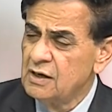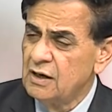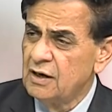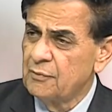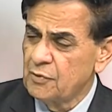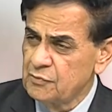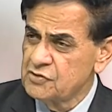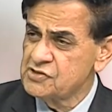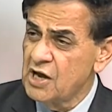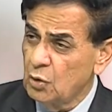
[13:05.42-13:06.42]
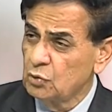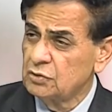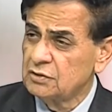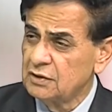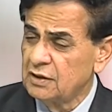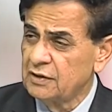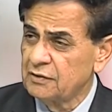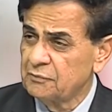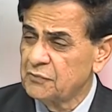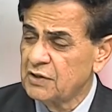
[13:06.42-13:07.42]
from the South.
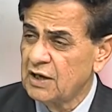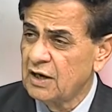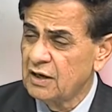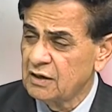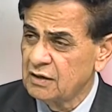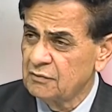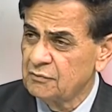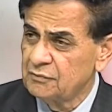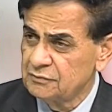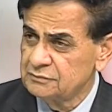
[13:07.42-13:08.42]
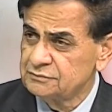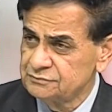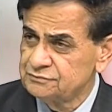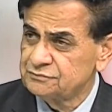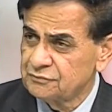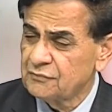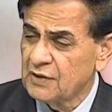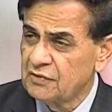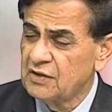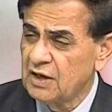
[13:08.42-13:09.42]
They are
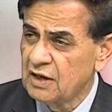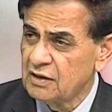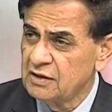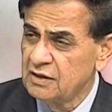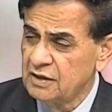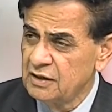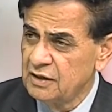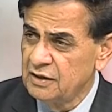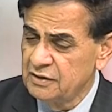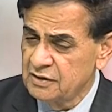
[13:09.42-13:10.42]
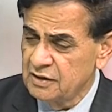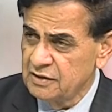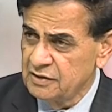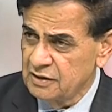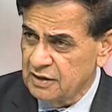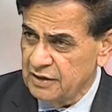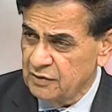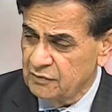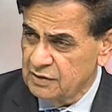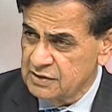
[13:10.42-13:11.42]
in the kind
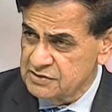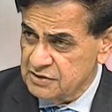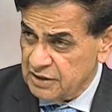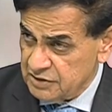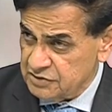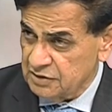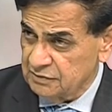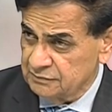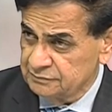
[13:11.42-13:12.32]
of consideration.